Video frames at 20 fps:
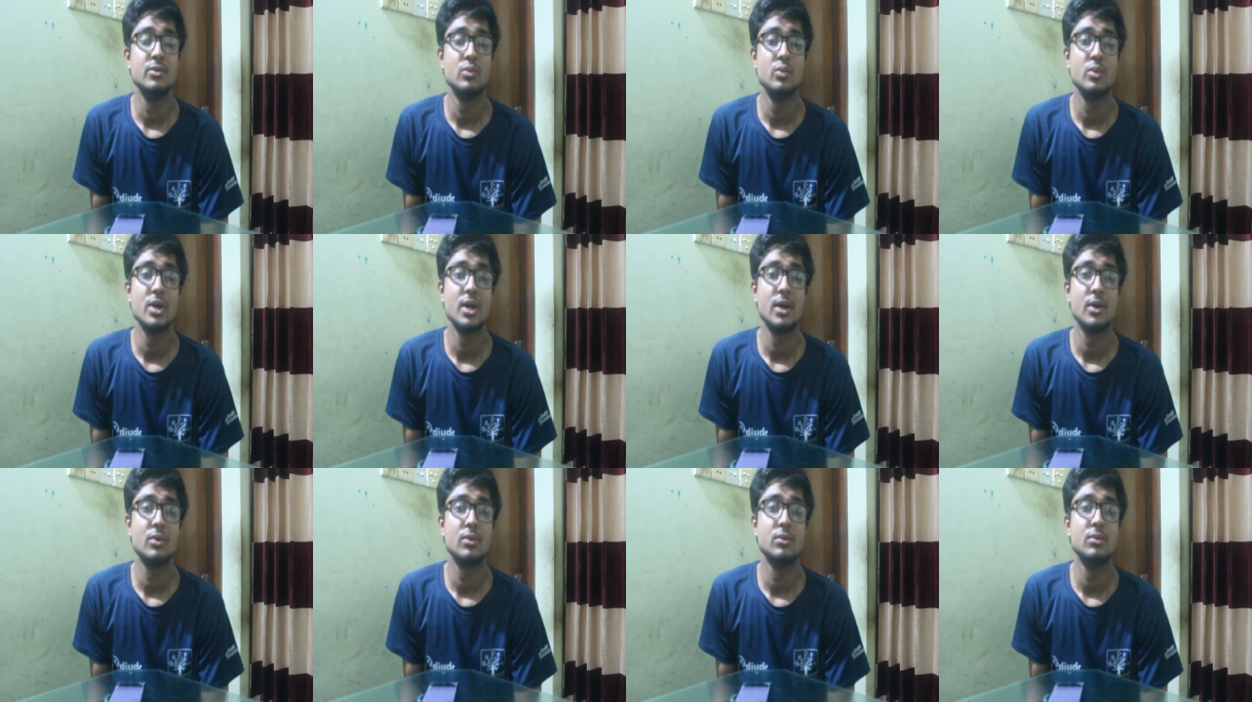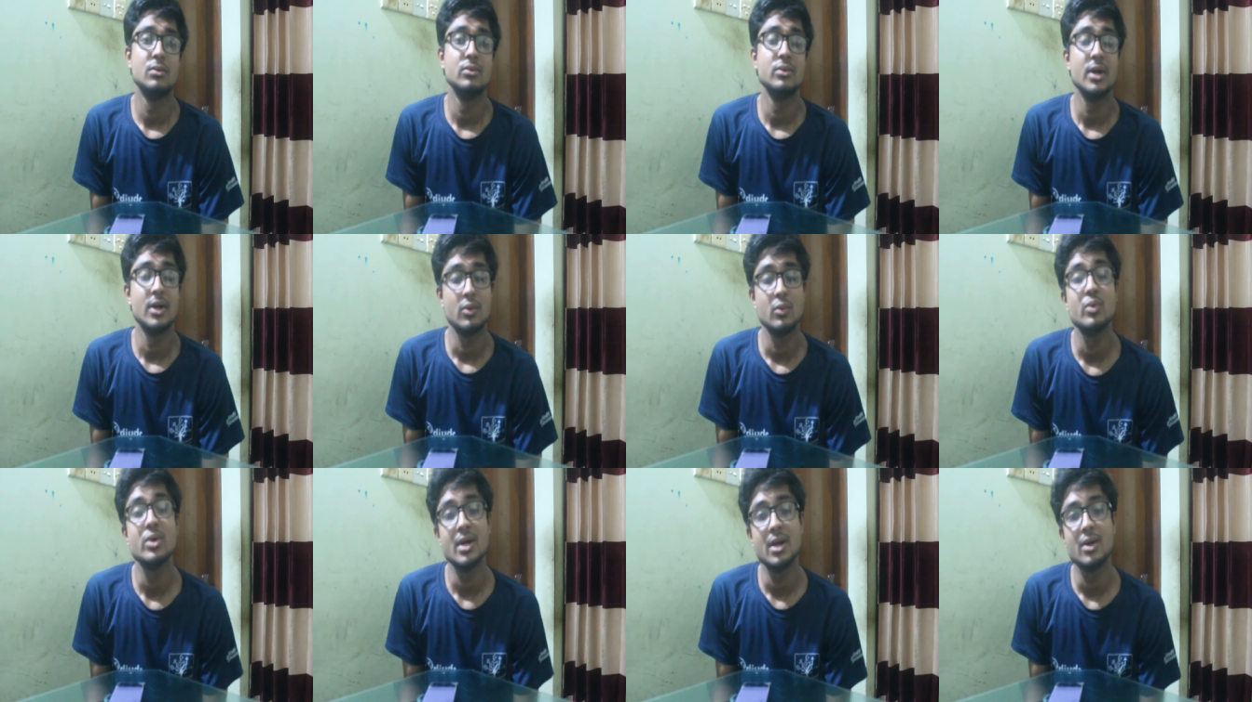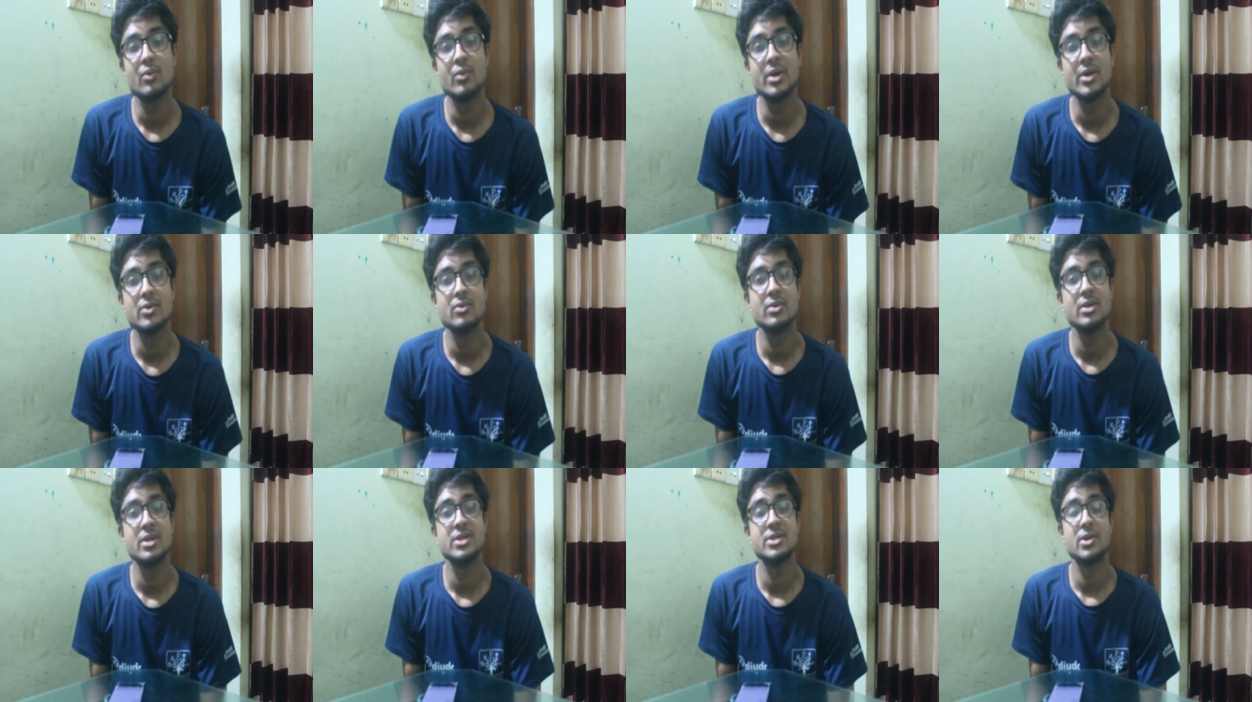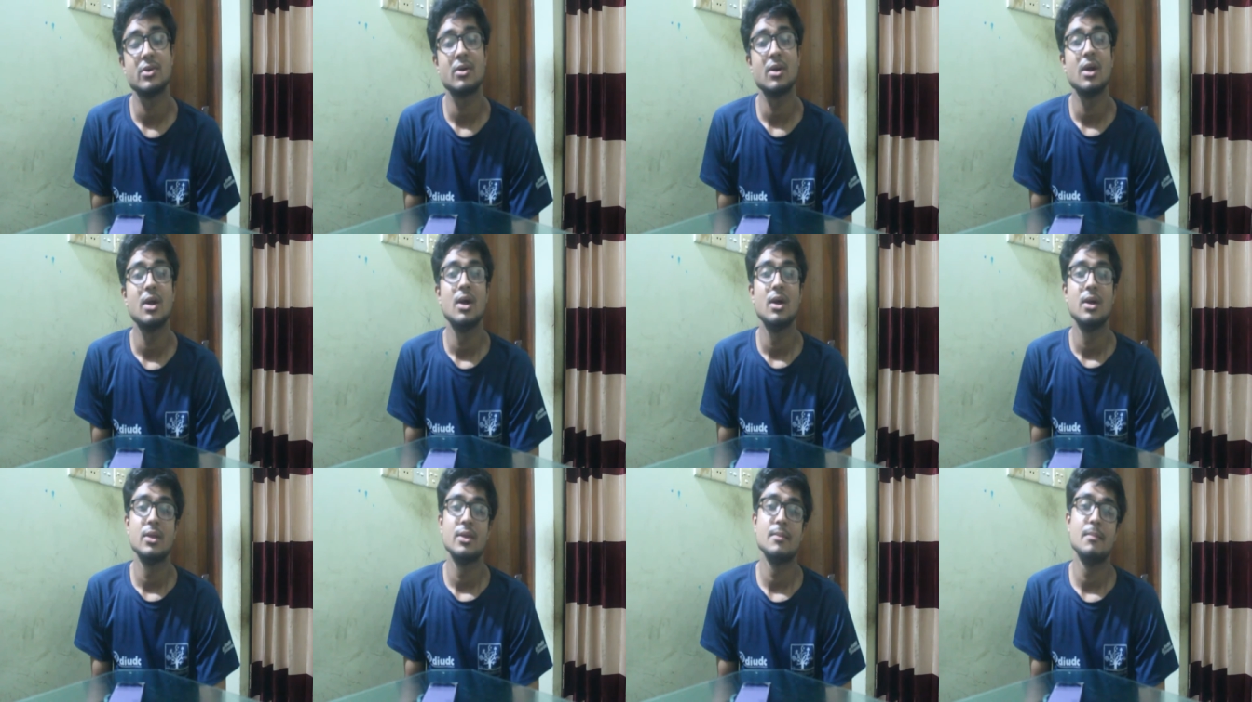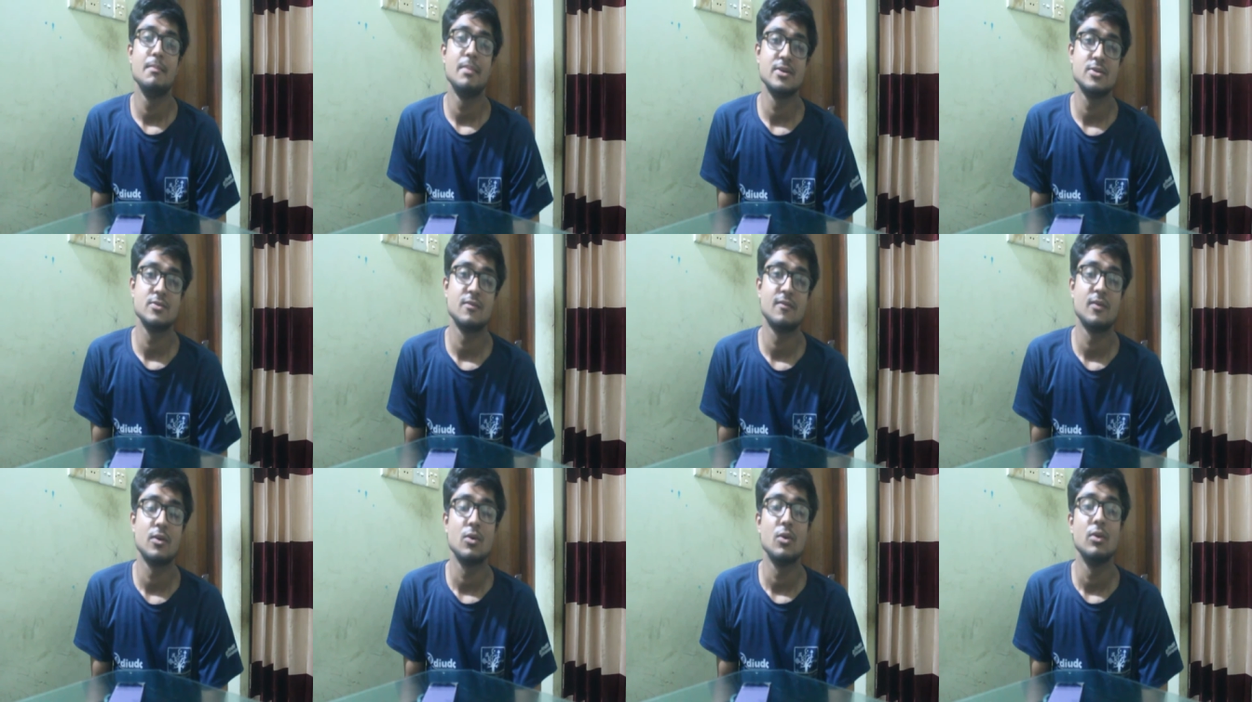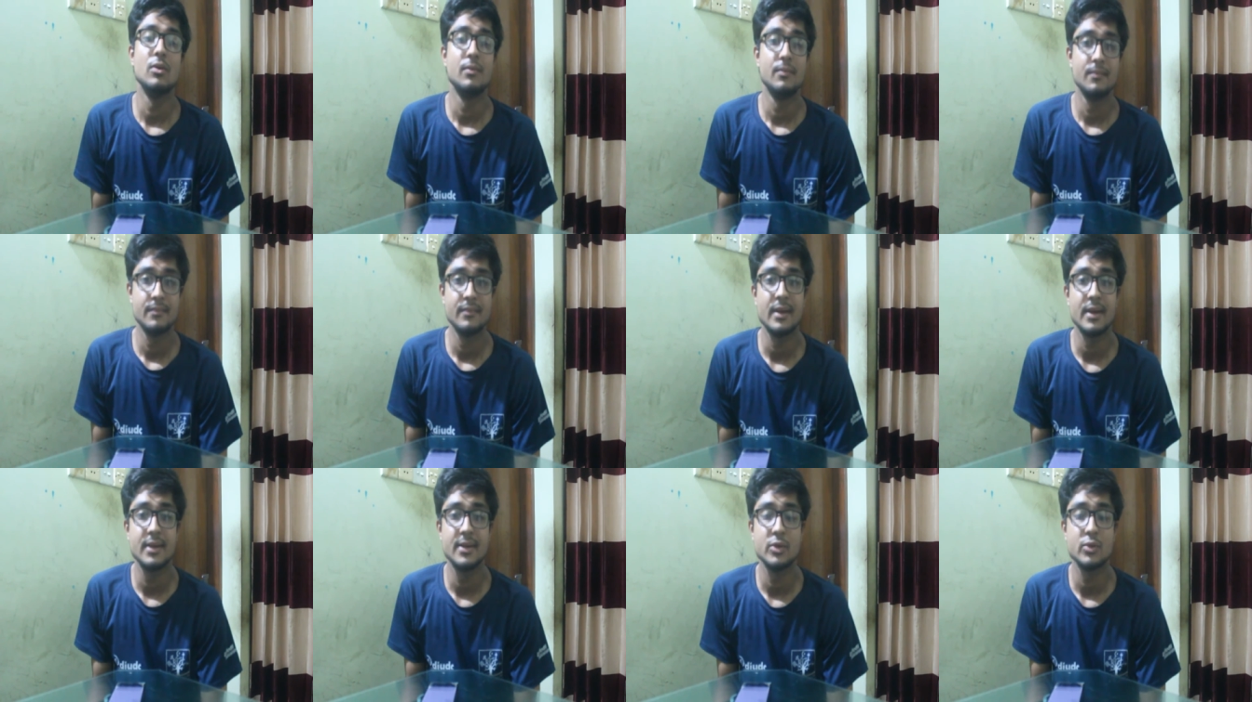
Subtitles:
we are going to reach our best of our goal. Thank